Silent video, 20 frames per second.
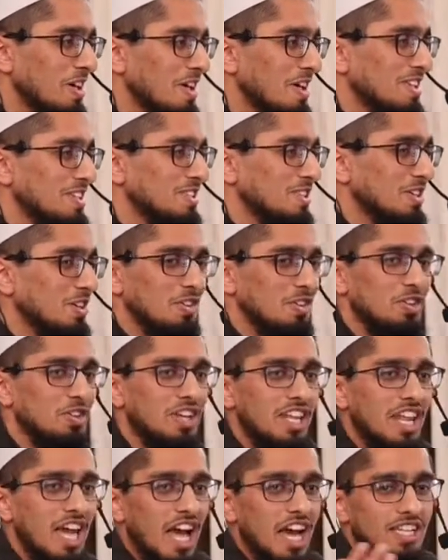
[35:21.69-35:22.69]
So you can
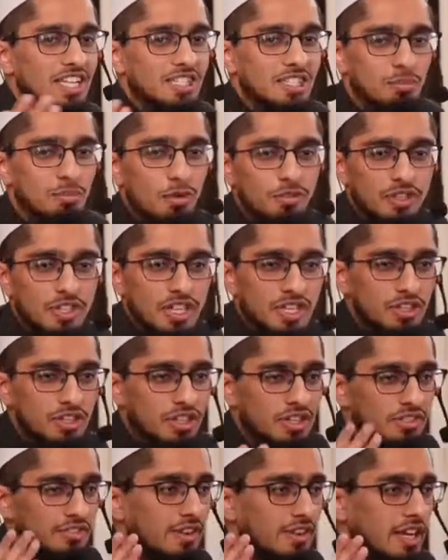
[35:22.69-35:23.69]
ask a mufti and you
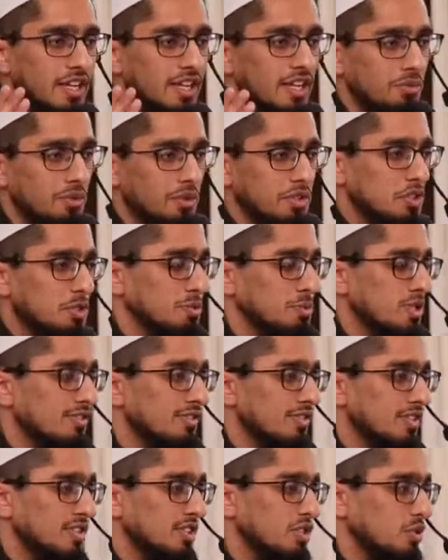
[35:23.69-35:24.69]
can find out with your specific
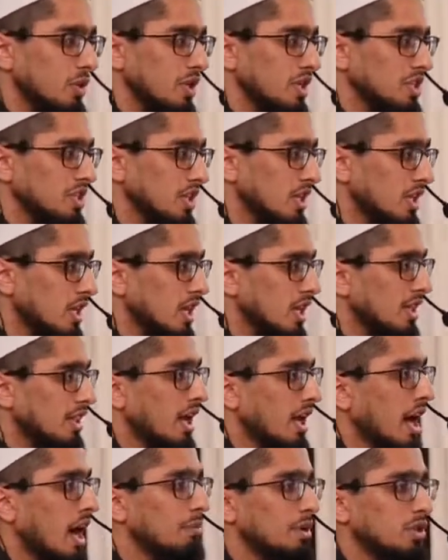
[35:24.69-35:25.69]
situation that
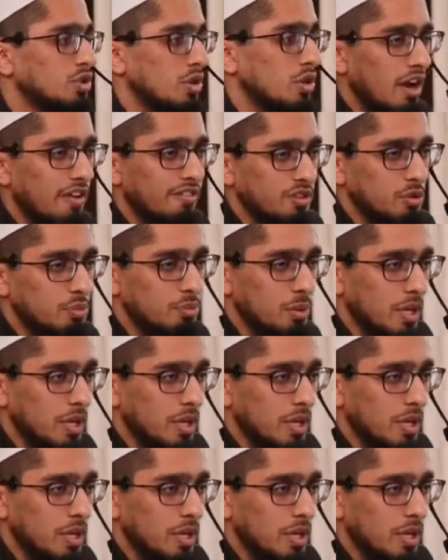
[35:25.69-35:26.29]
how much you have to pay.